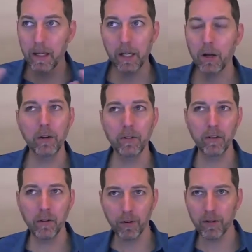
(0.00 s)
And this
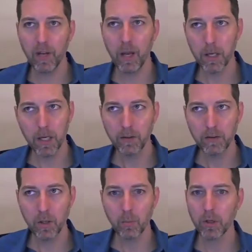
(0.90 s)
is the first time in
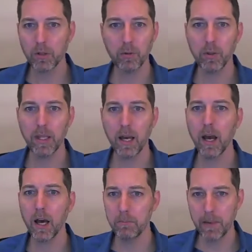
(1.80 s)
history we're doing
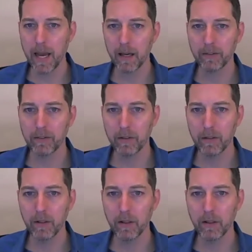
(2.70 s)
that en masse.